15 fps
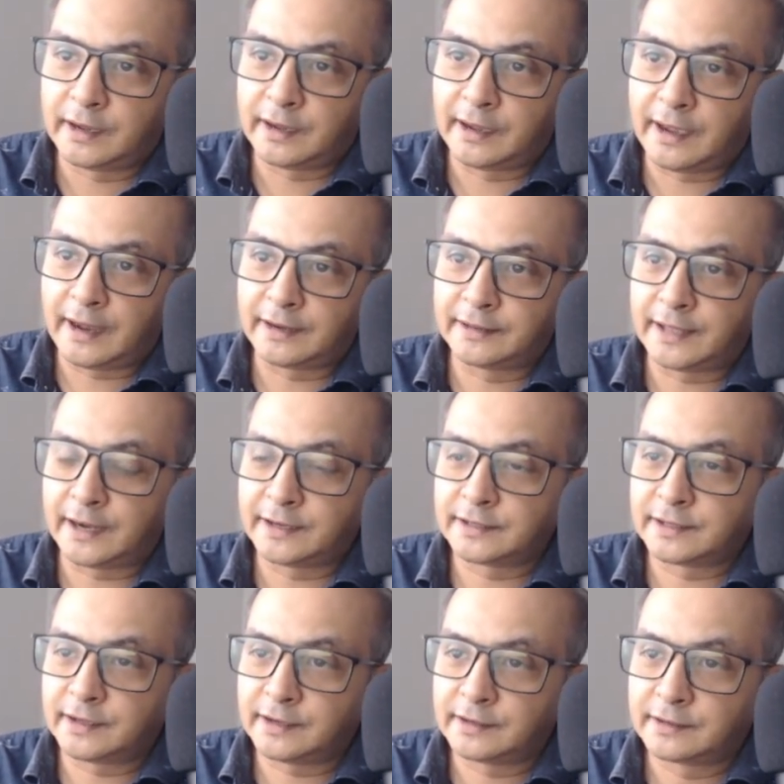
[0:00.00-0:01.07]
and that
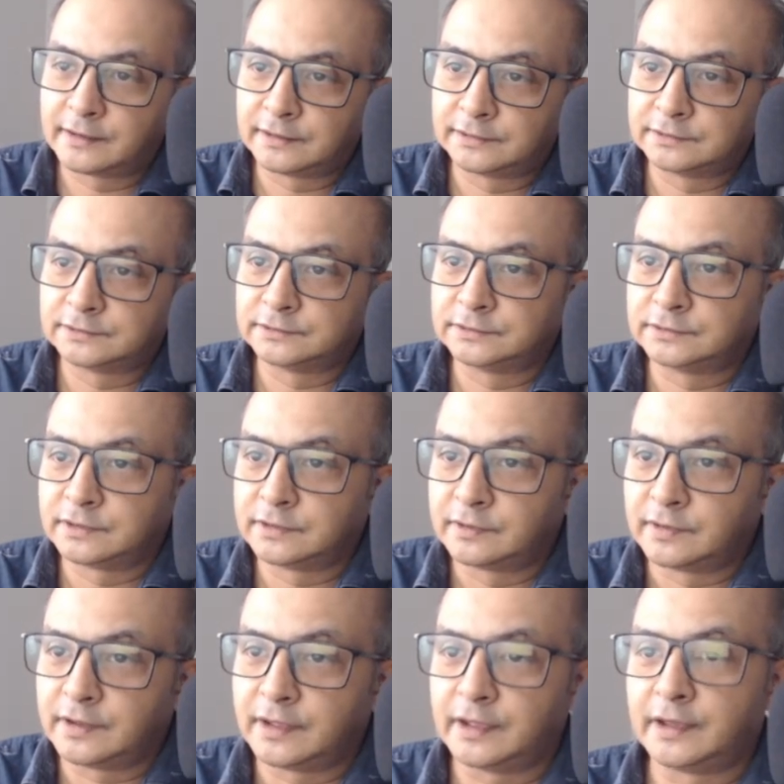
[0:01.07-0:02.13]
is the
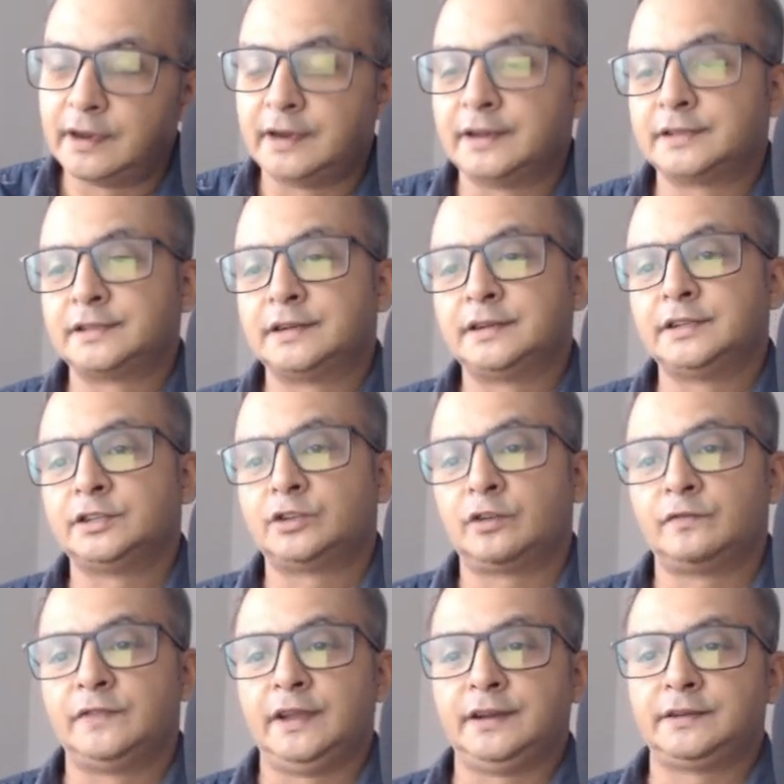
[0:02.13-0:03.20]
greatest integer
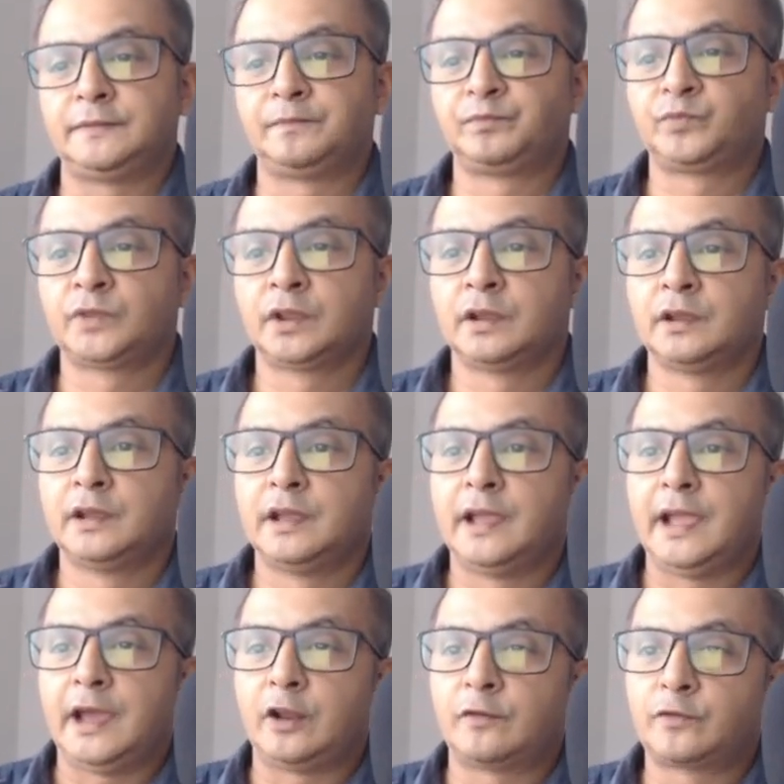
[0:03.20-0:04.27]
of that.
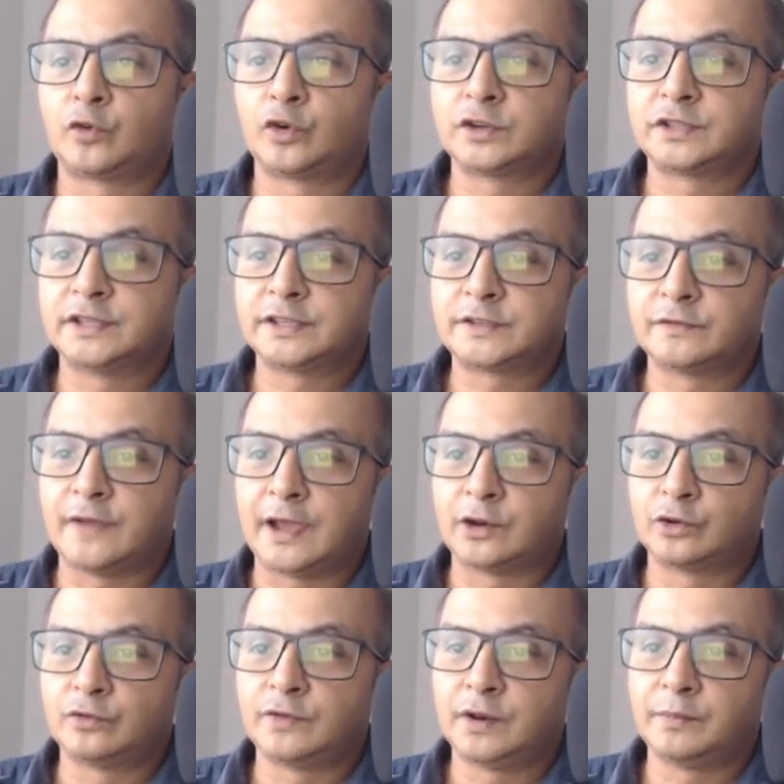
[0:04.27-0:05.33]
And of course this
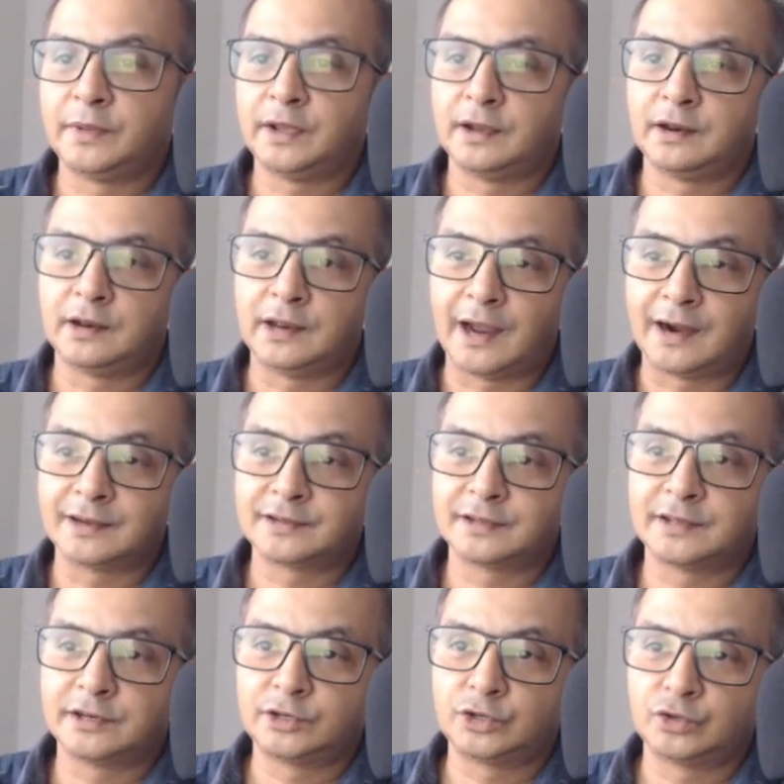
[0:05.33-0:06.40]
value will be a
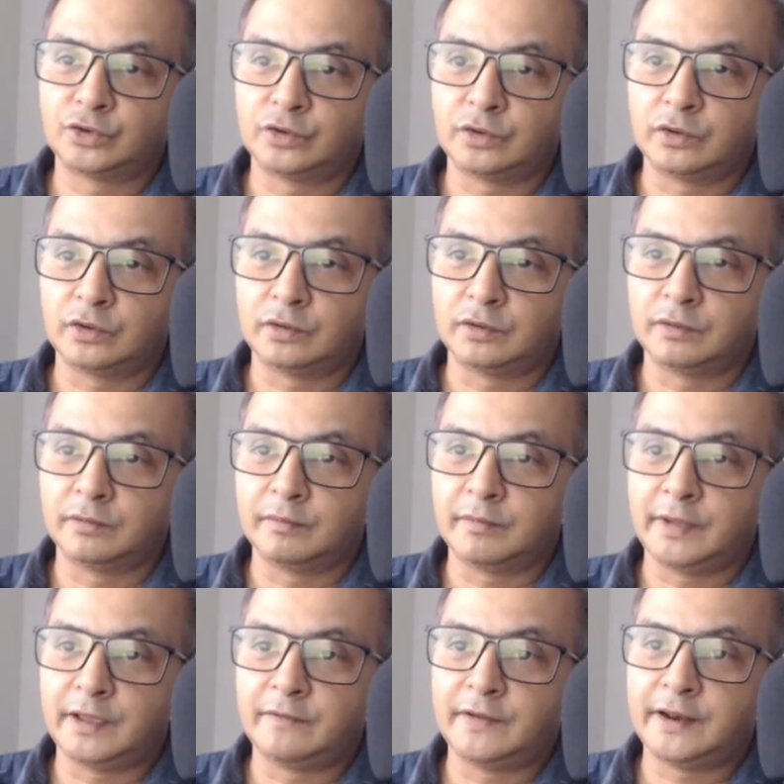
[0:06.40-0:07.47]
larger than 2.
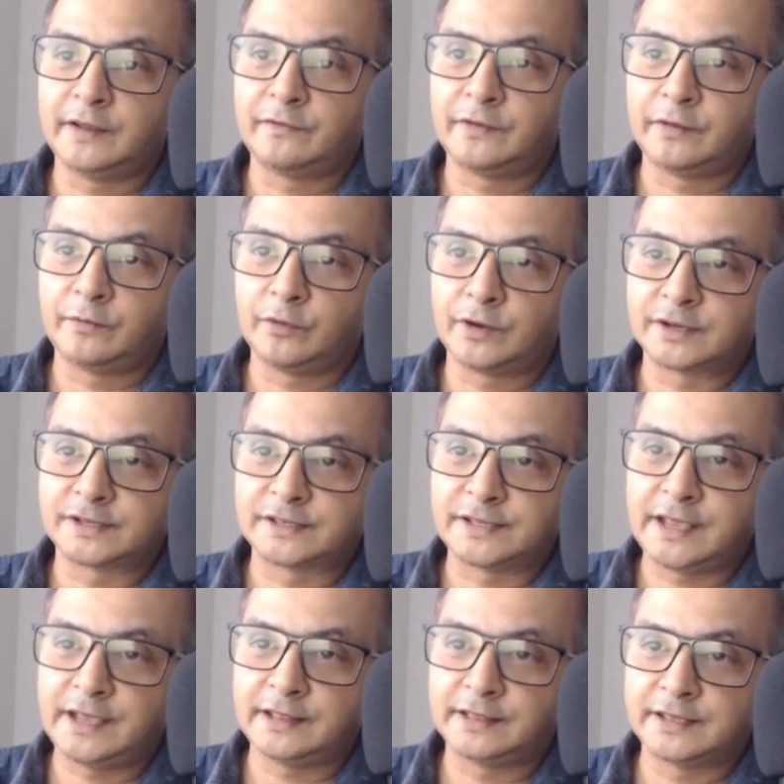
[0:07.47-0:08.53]
Even if you are
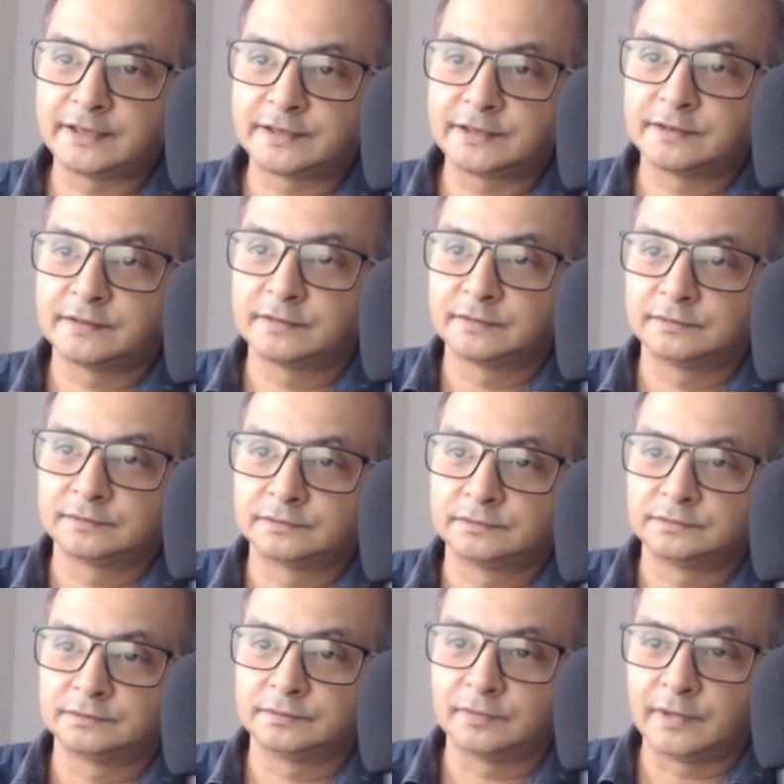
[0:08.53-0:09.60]
seeing this
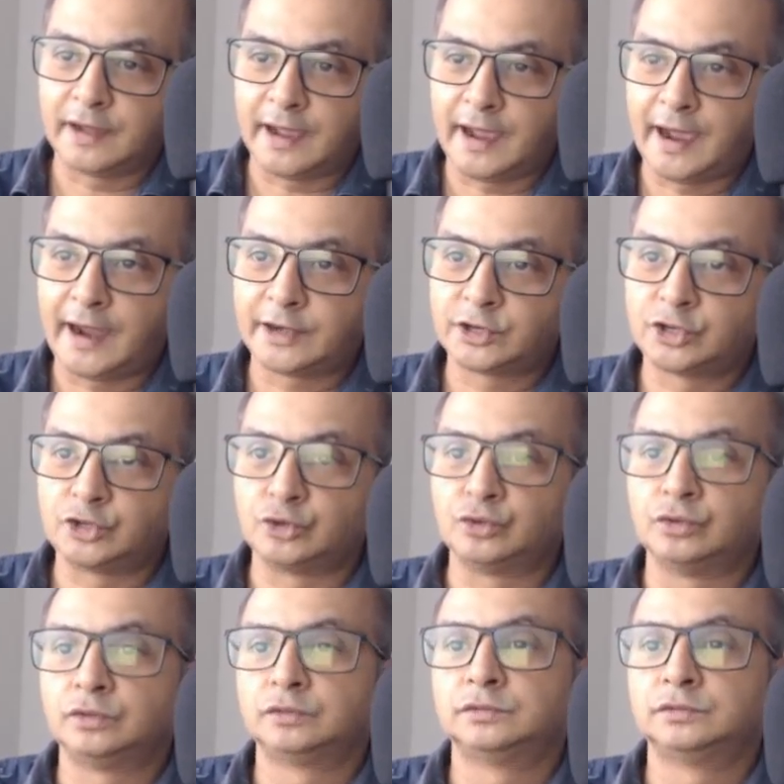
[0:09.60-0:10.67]
at 2,